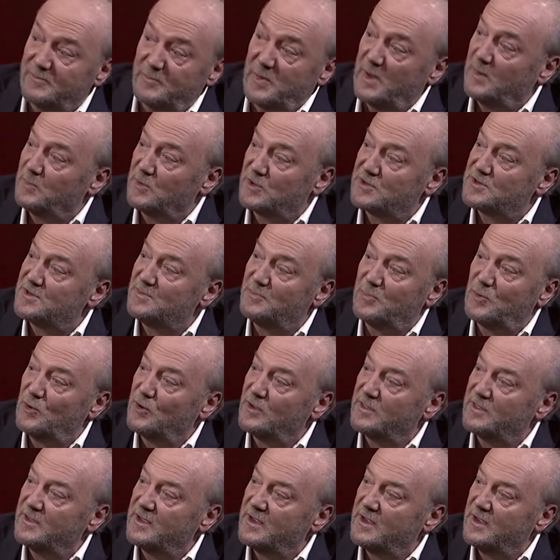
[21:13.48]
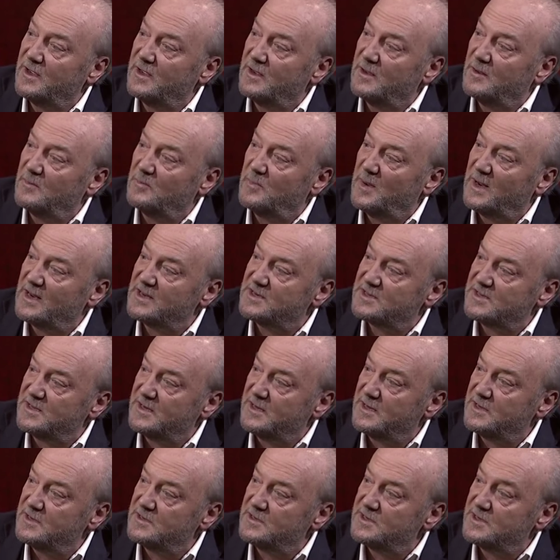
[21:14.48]
of people support the
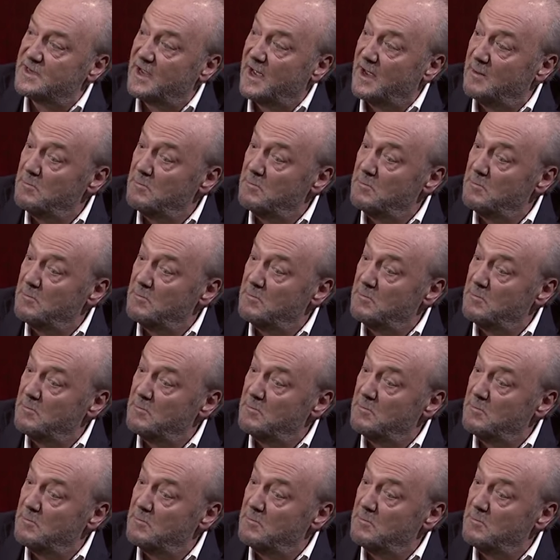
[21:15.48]
Palestinians,